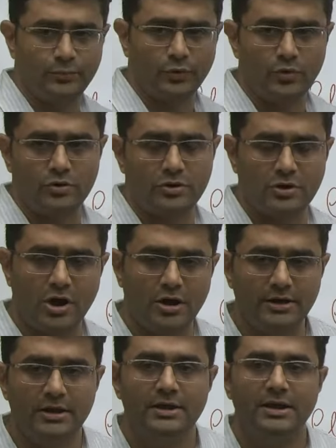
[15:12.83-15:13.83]
pro, con,
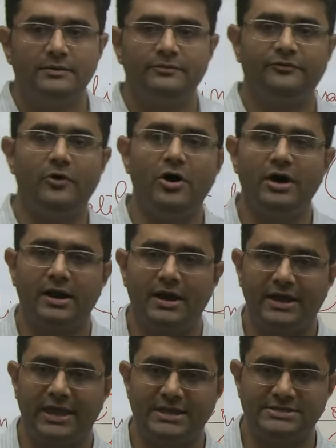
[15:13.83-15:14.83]
for,
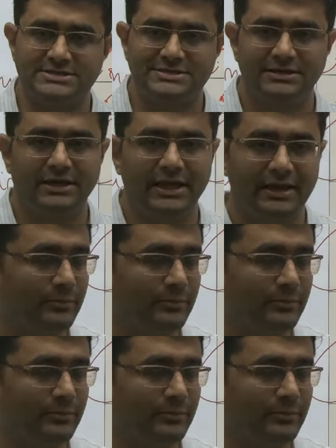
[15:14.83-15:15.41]
against in